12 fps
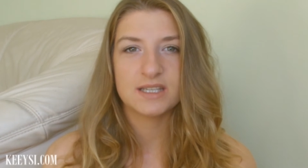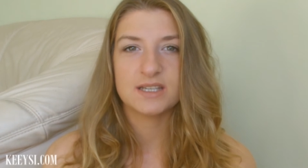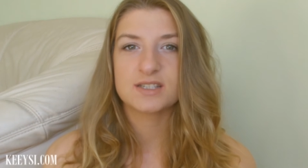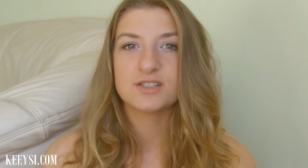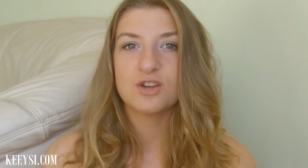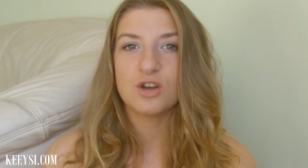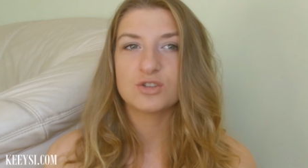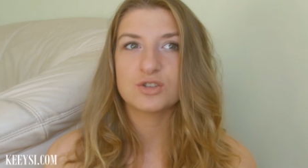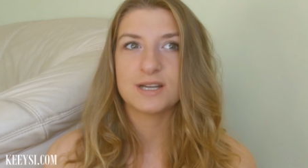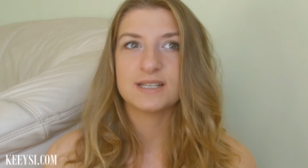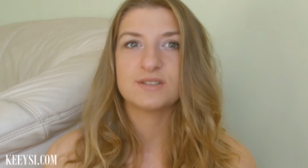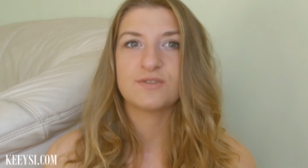It does not
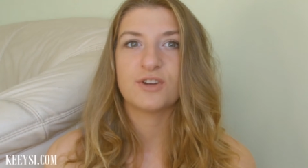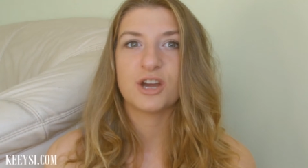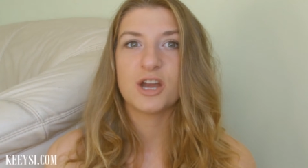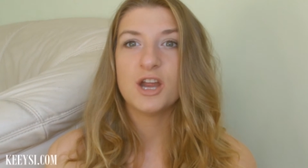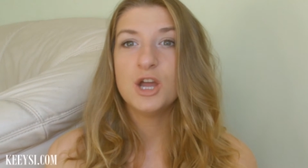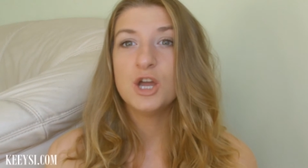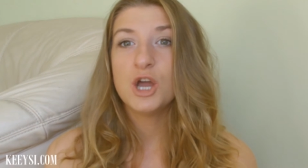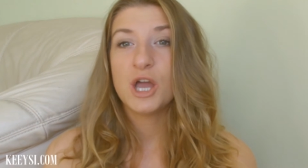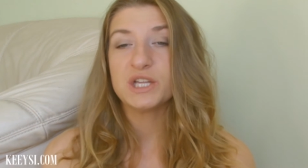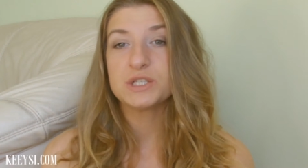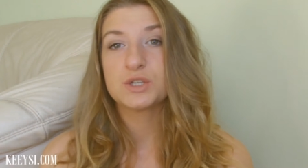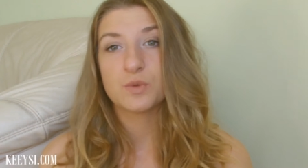transfer
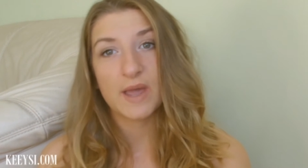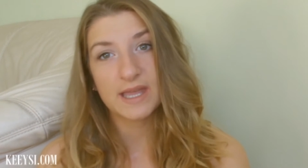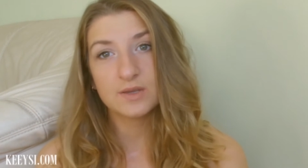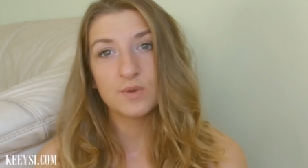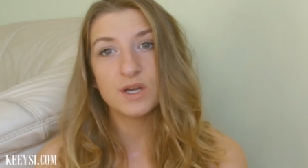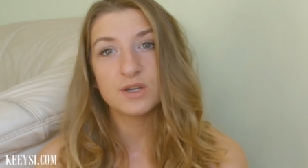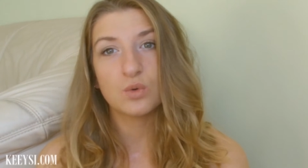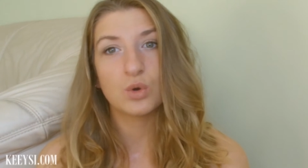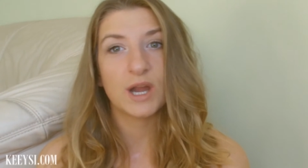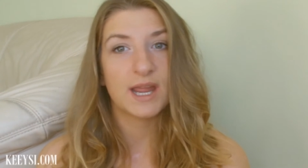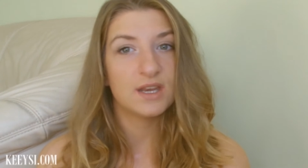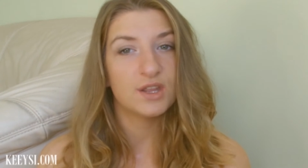into anyone
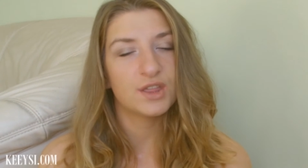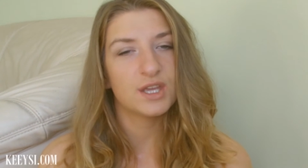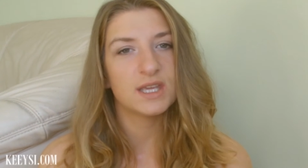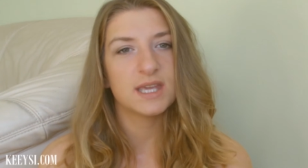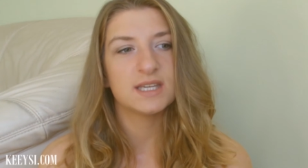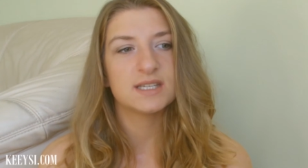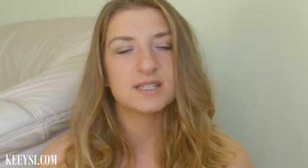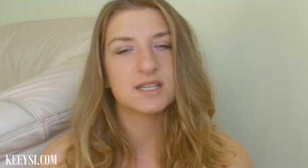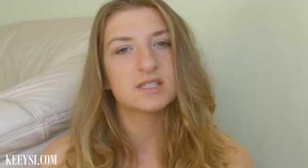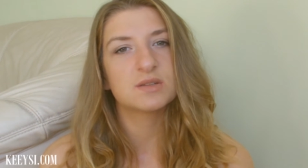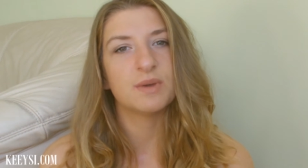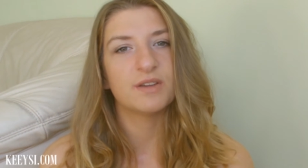or anything, and it
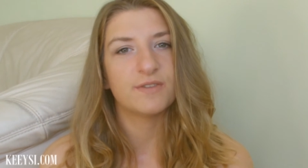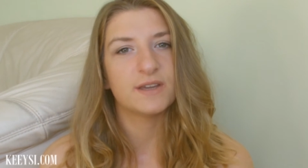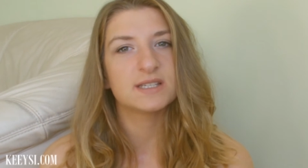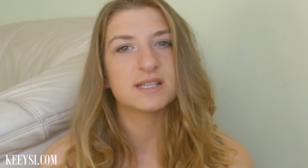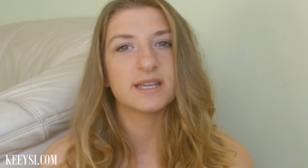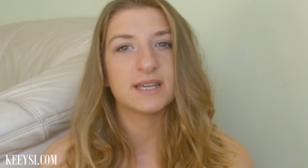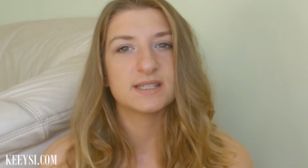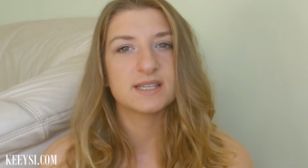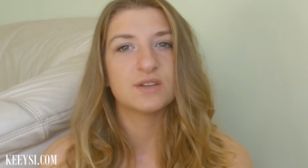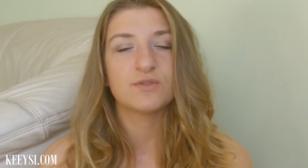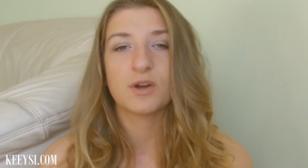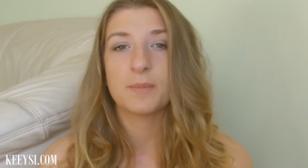stays on my face, like I
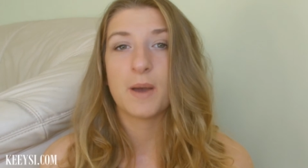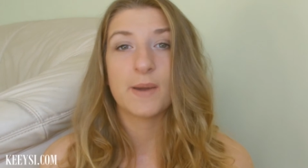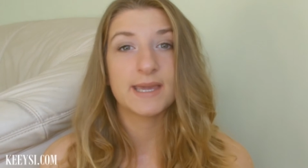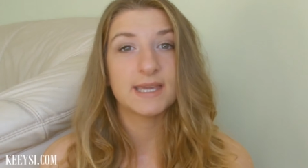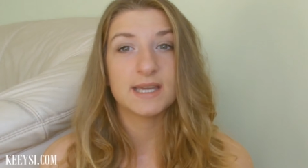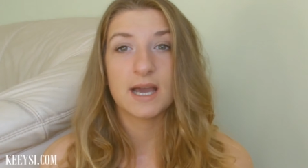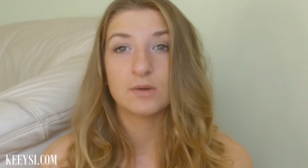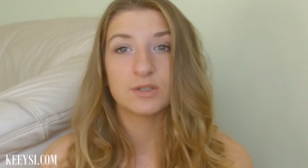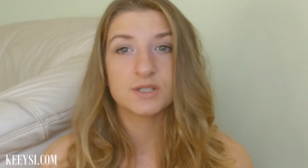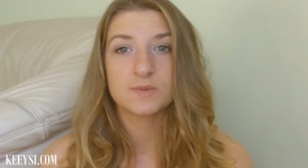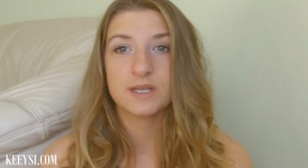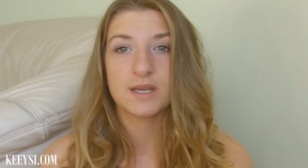said, for about 8
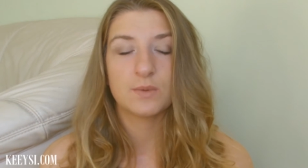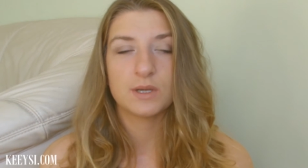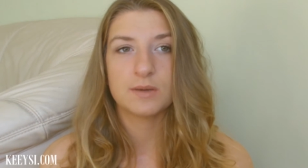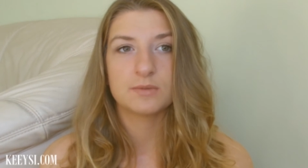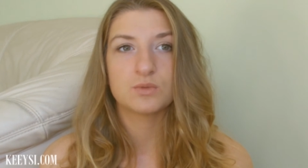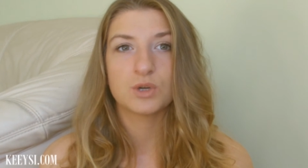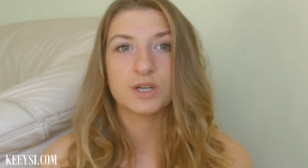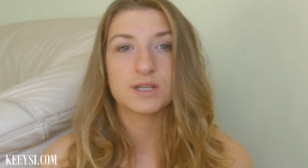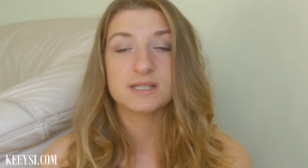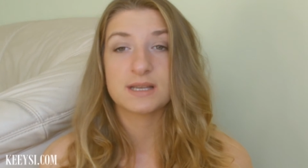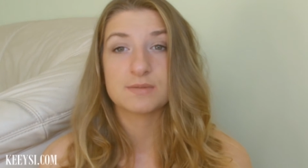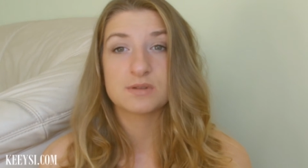hours when I'm at work.
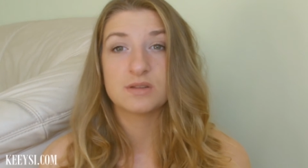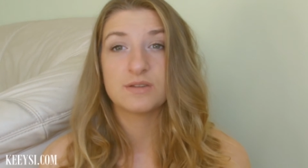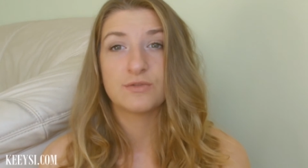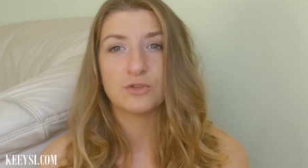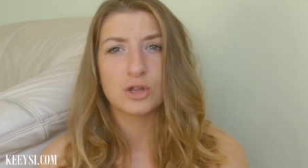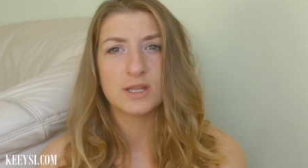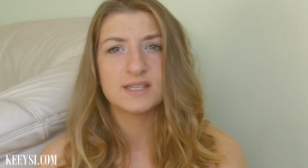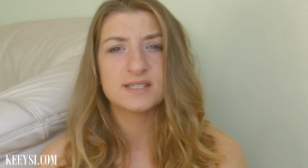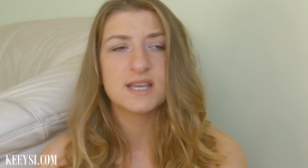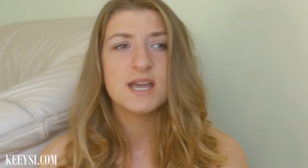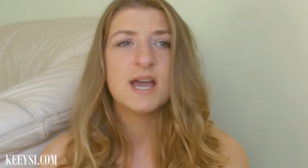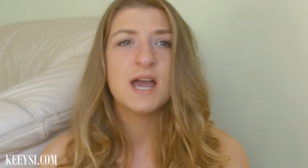It's absolutely flawless.